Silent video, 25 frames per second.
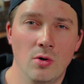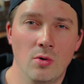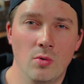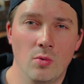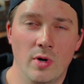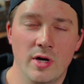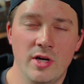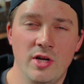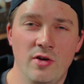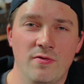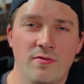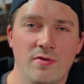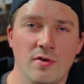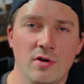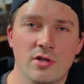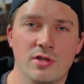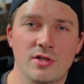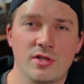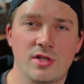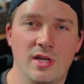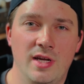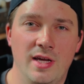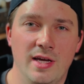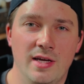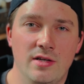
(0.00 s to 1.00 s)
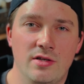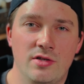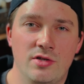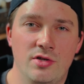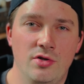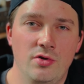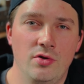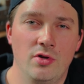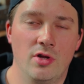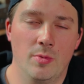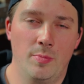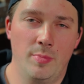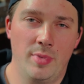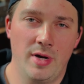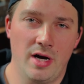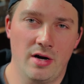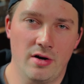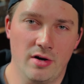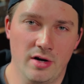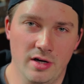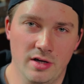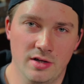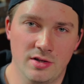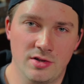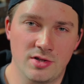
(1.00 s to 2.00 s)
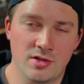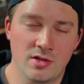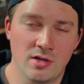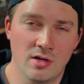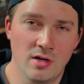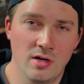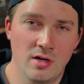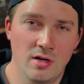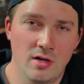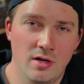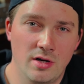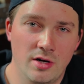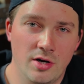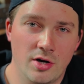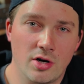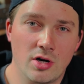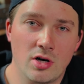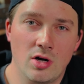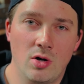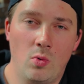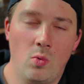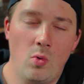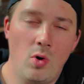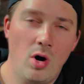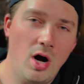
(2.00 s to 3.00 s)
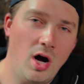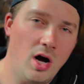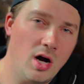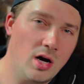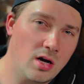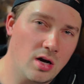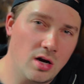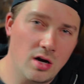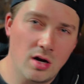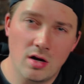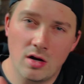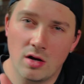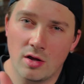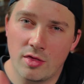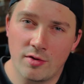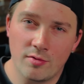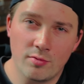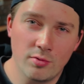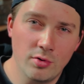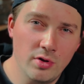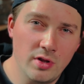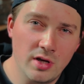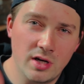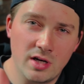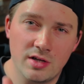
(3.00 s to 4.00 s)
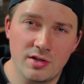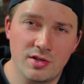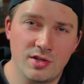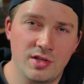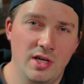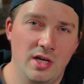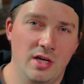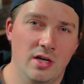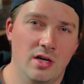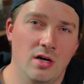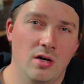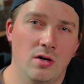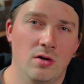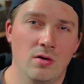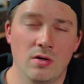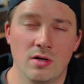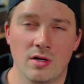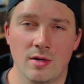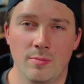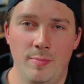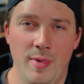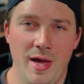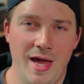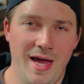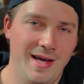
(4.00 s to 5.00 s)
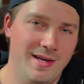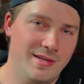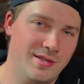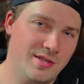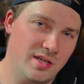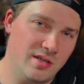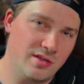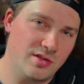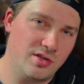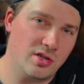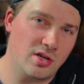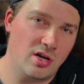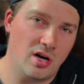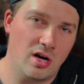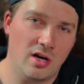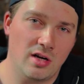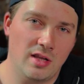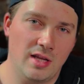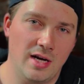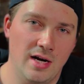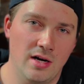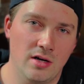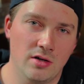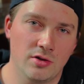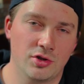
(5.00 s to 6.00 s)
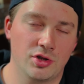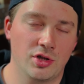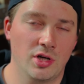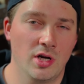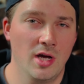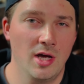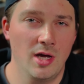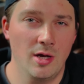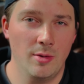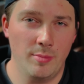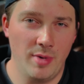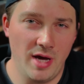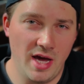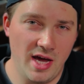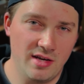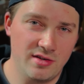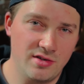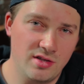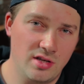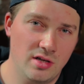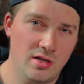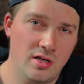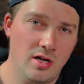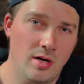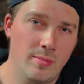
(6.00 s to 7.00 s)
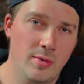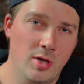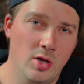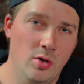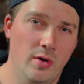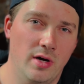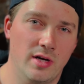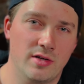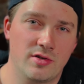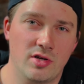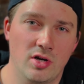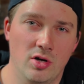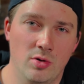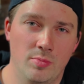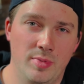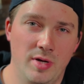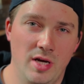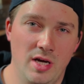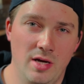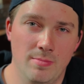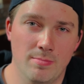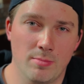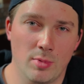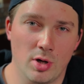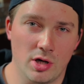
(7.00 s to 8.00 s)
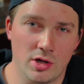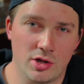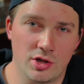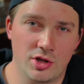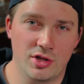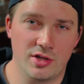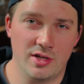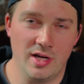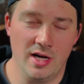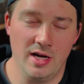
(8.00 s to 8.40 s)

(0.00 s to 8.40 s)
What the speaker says: When you first get to the Paris, you're going to walk through the casino, past the cigar lounge, past the WSOP merch